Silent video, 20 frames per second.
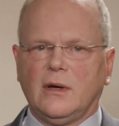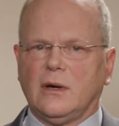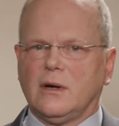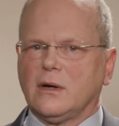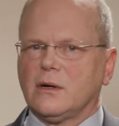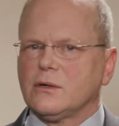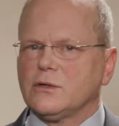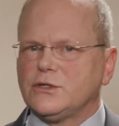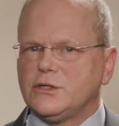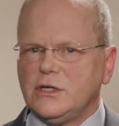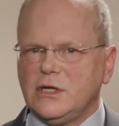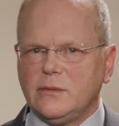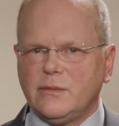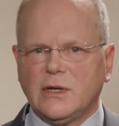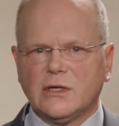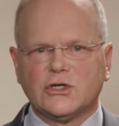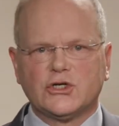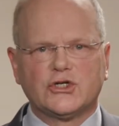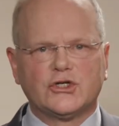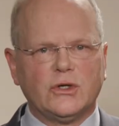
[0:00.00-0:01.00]
Our team
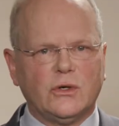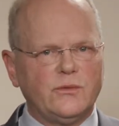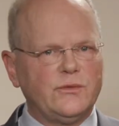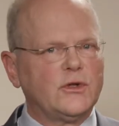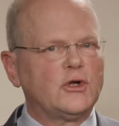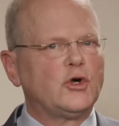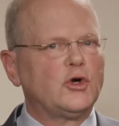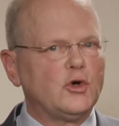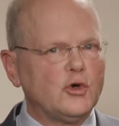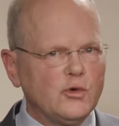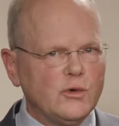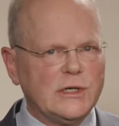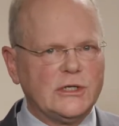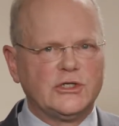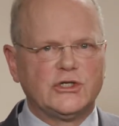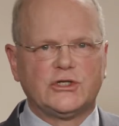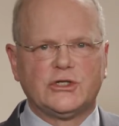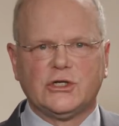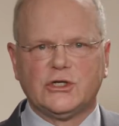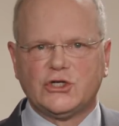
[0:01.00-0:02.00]
has shown the
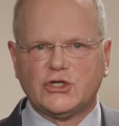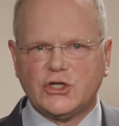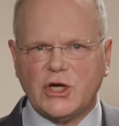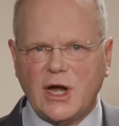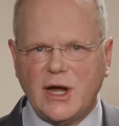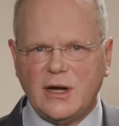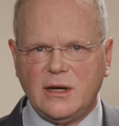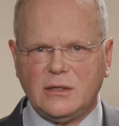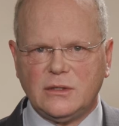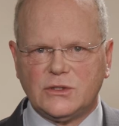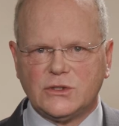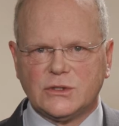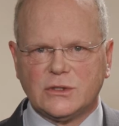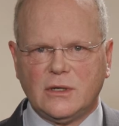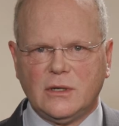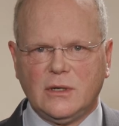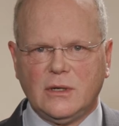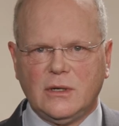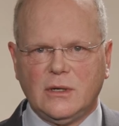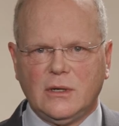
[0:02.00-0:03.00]
courage to change,
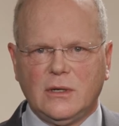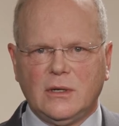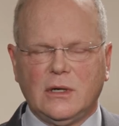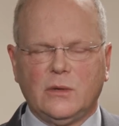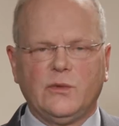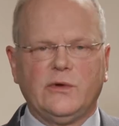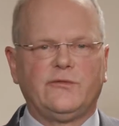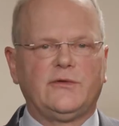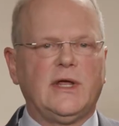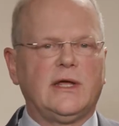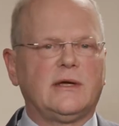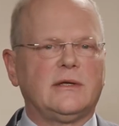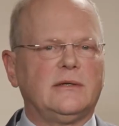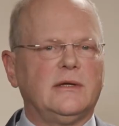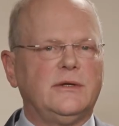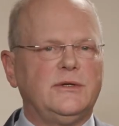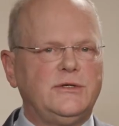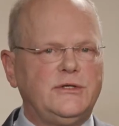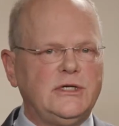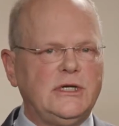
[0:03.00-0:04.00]
and we've taken
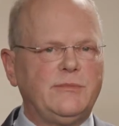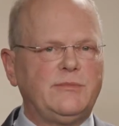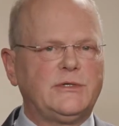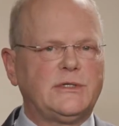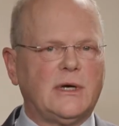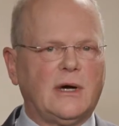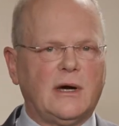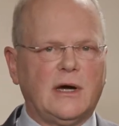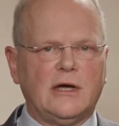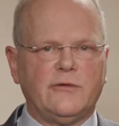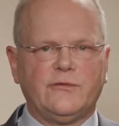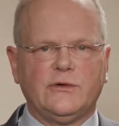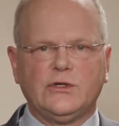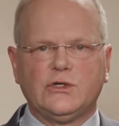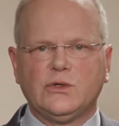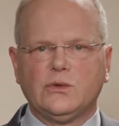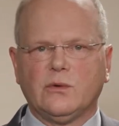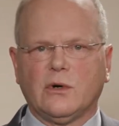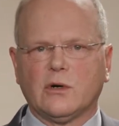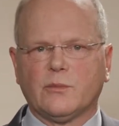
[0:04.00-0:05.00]
a deep dive
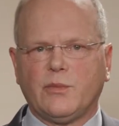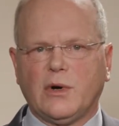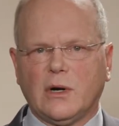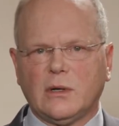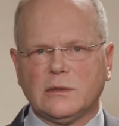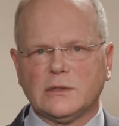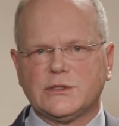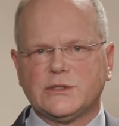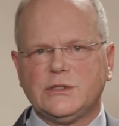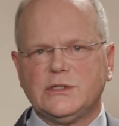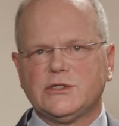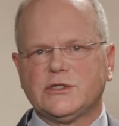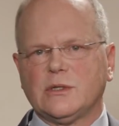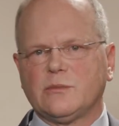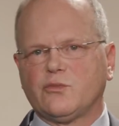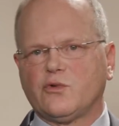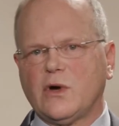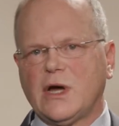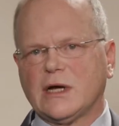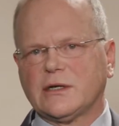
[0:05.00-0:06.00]
into our policies
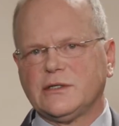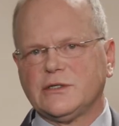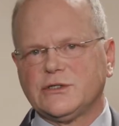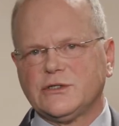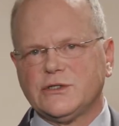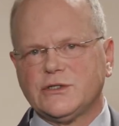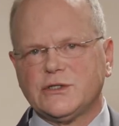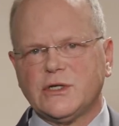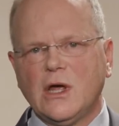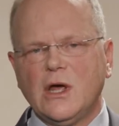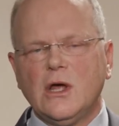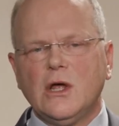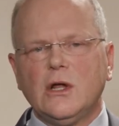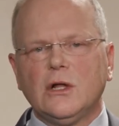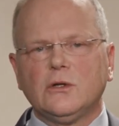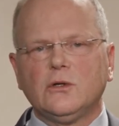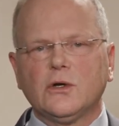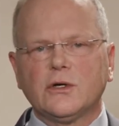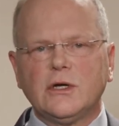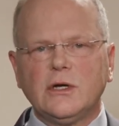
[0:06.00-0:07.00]
and practices,
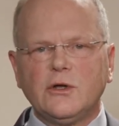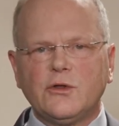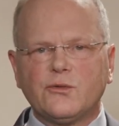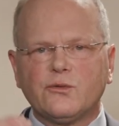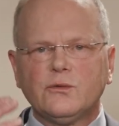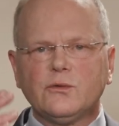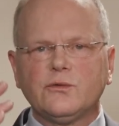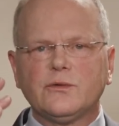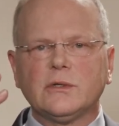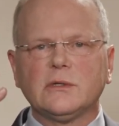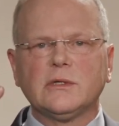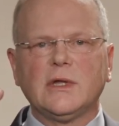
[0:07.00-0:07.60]
looking through the